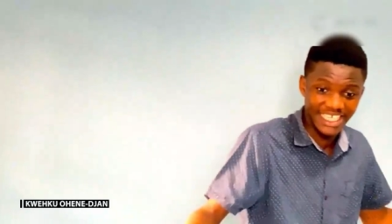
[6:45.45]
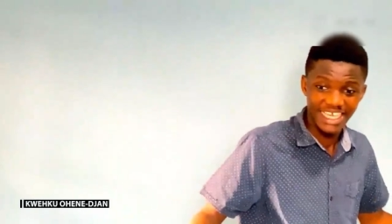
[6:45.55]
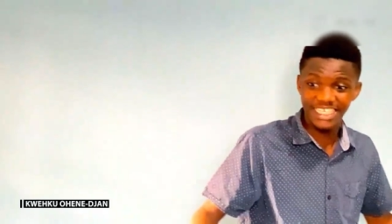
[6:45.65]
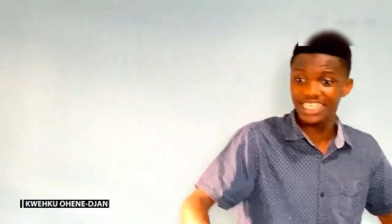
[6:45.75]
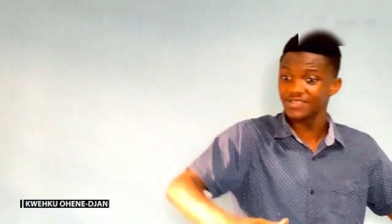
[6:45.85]

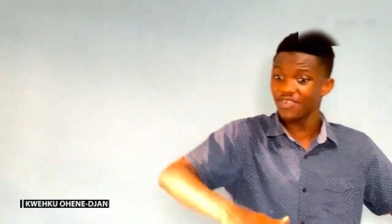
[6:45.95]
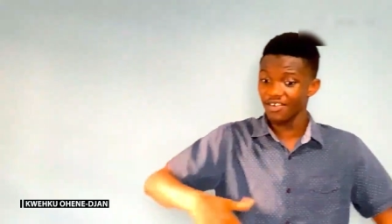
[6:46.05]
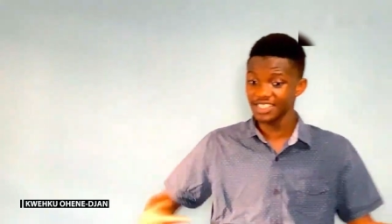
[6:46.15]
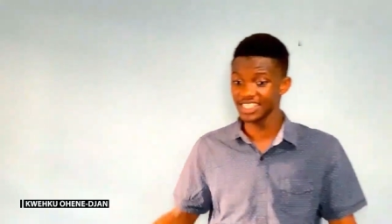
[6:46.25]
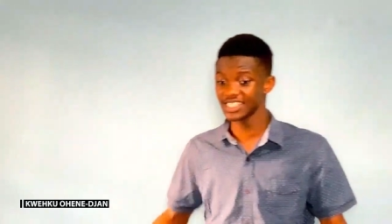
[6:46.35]
these
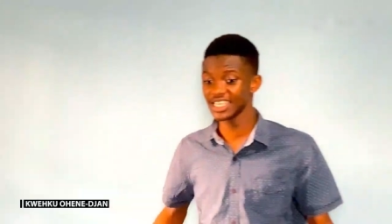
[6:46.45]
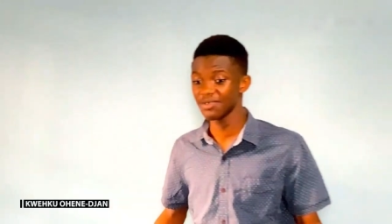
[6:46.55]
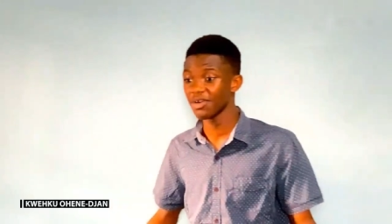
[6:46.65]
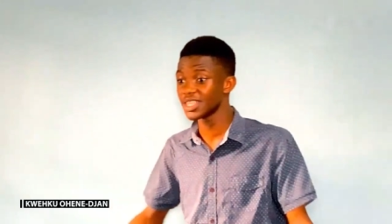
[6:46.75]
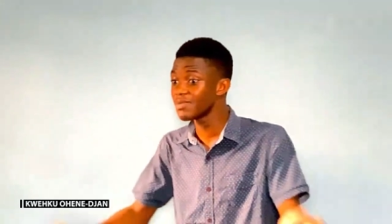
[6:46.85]
Pharisees
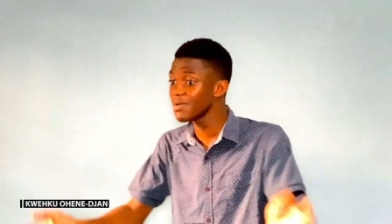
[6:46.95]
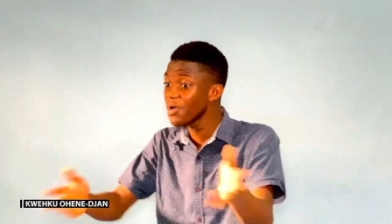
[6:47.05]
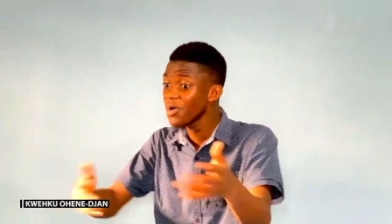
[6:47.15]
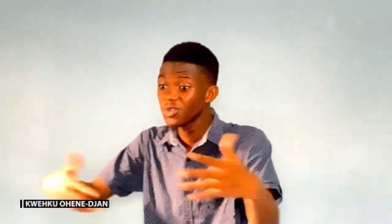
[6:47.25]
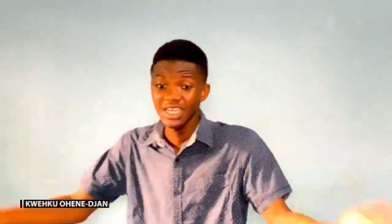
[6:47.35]
anymore. The people
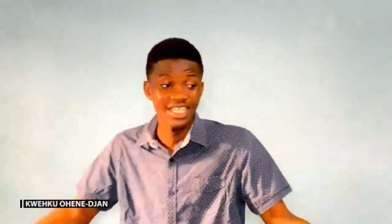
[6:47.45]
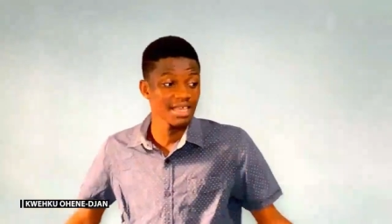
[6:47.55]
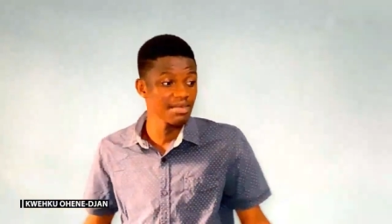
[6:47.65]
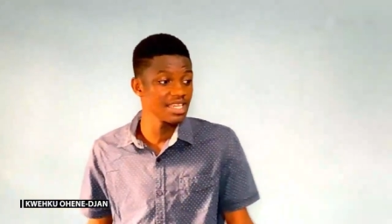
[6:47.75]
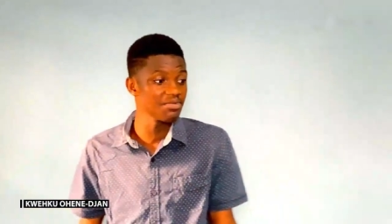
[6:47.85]
will not need
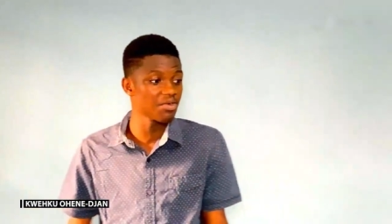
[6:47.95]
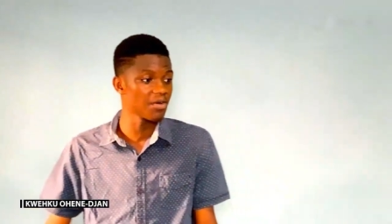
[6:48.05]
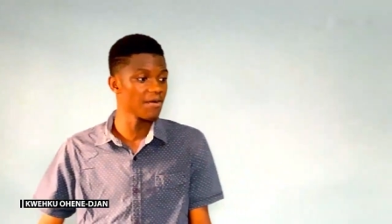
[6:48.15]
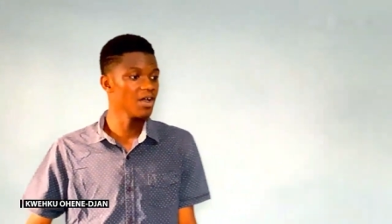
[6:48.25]
them anymore.